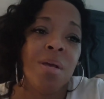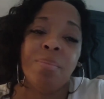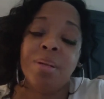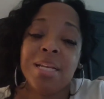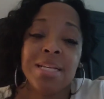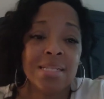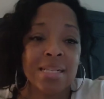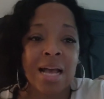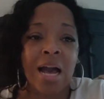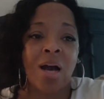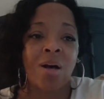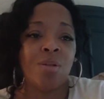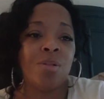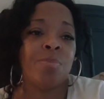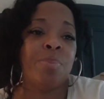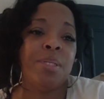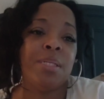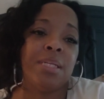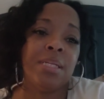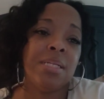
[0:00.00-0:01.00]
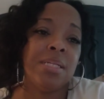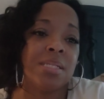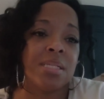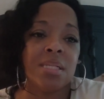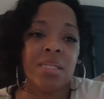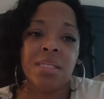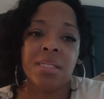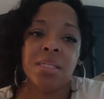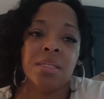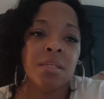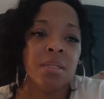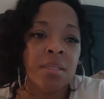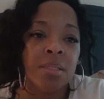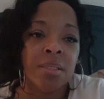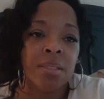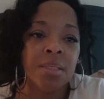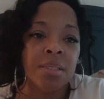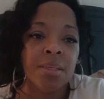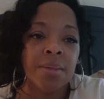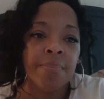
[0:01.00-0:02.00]
please call the police.
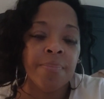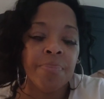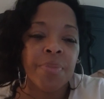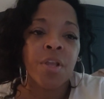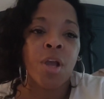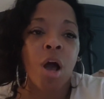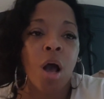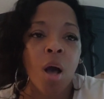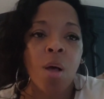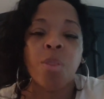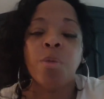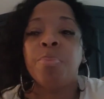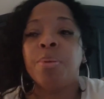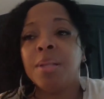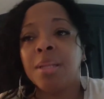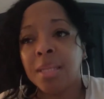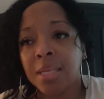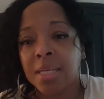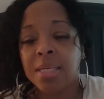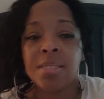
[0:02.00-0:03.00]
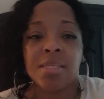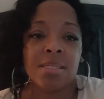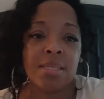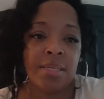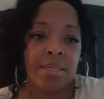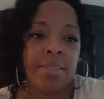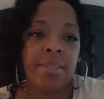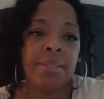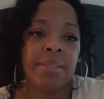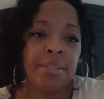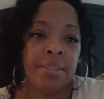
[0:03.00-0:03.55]
Call the police.